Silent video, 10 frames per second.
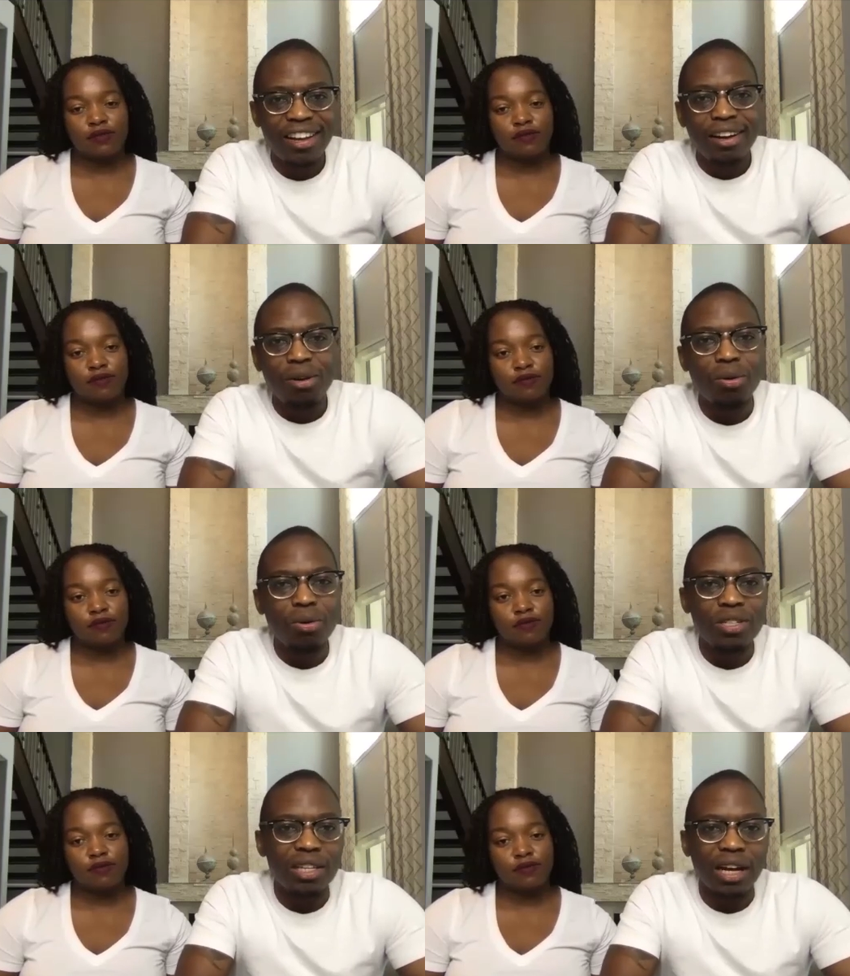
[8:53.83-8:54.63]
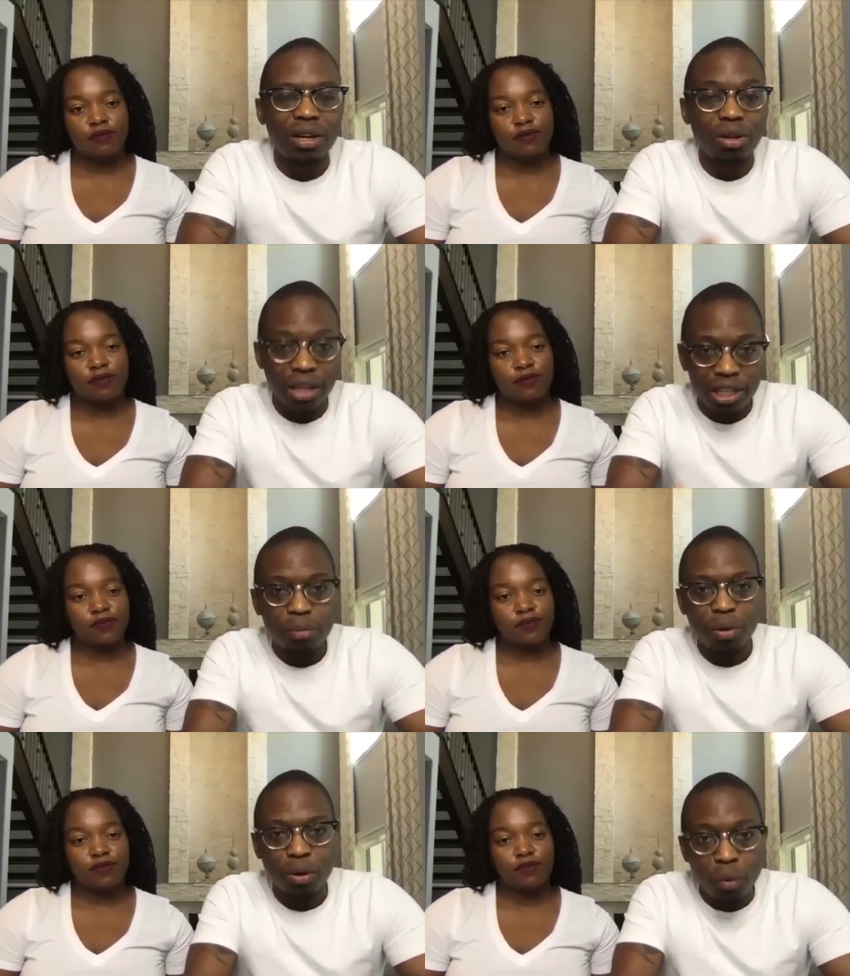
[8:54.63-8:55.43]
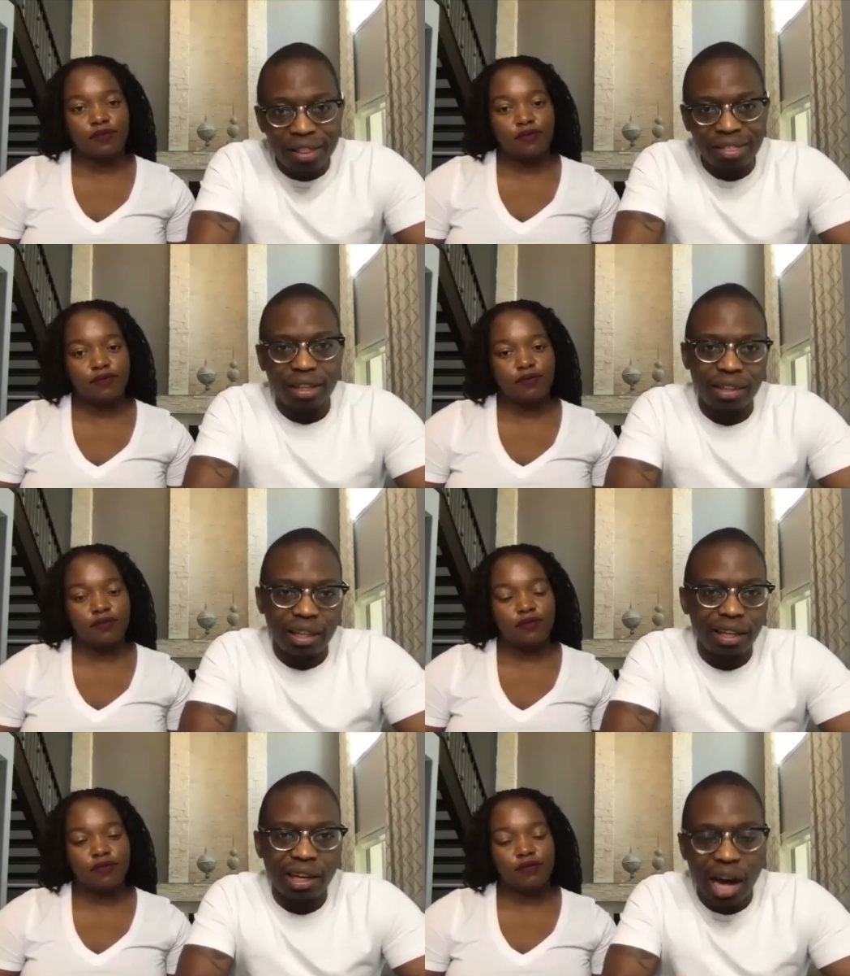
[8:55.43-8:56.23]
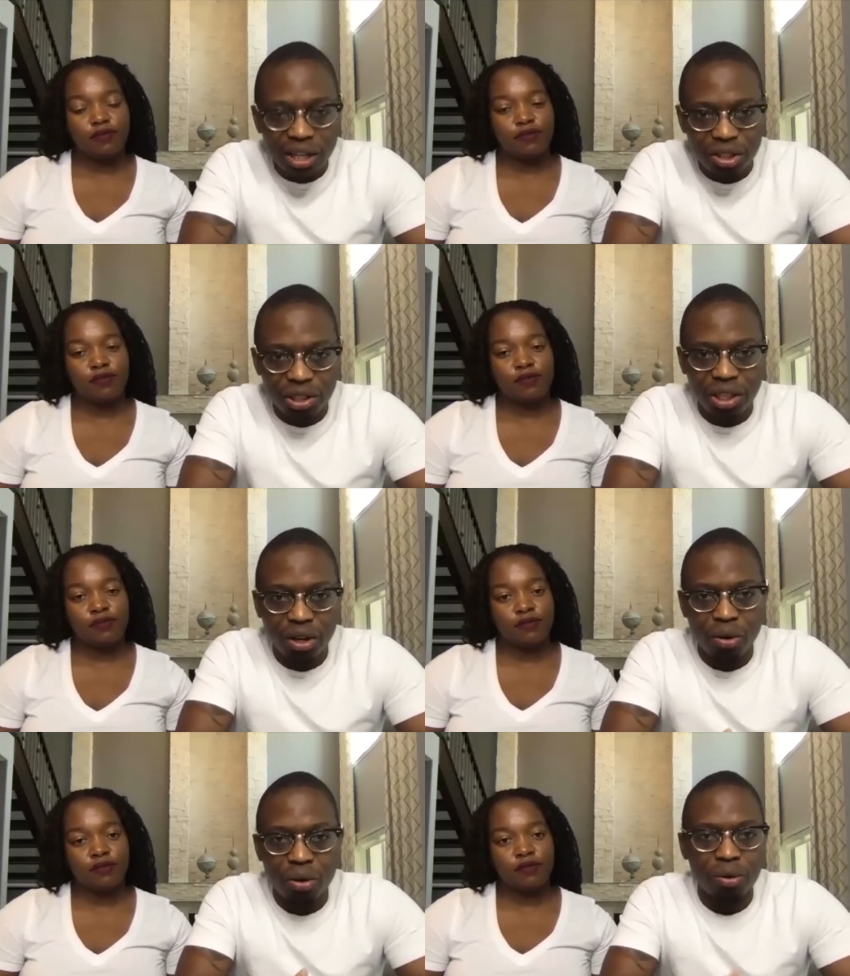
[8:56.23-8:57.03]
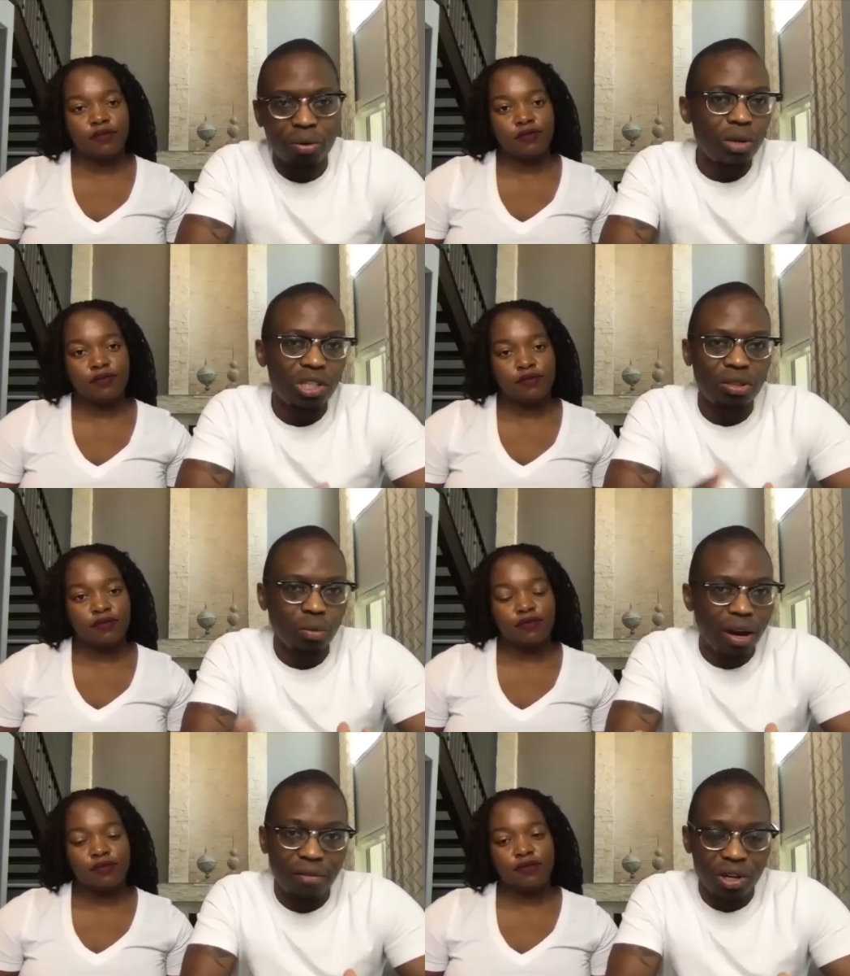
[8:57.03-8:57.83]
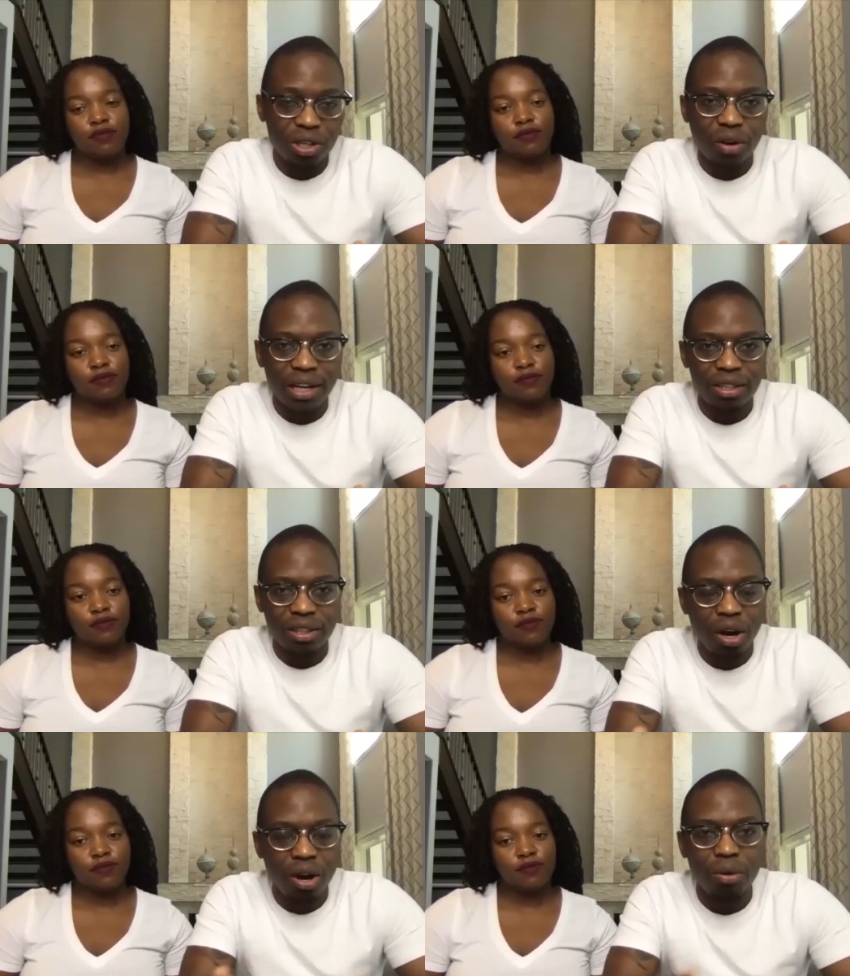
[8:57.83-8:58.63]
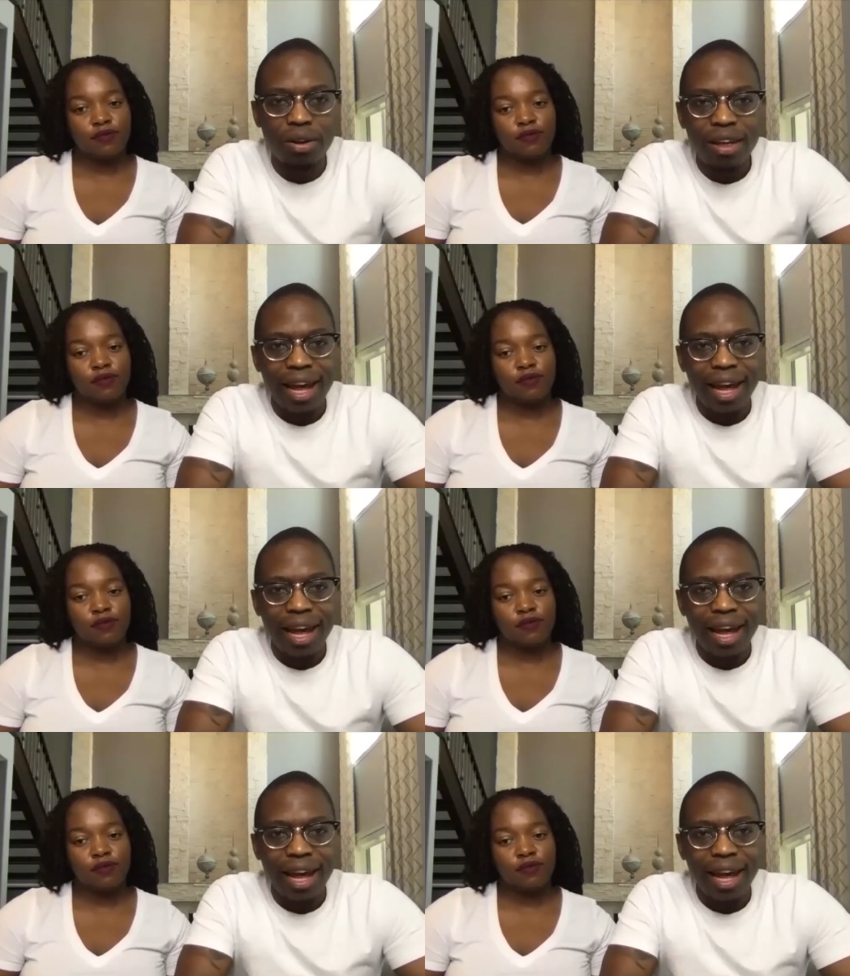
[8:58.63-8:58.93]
Speaker 1: who's uh, knowledgeable with the country or which wherever you're trying to go.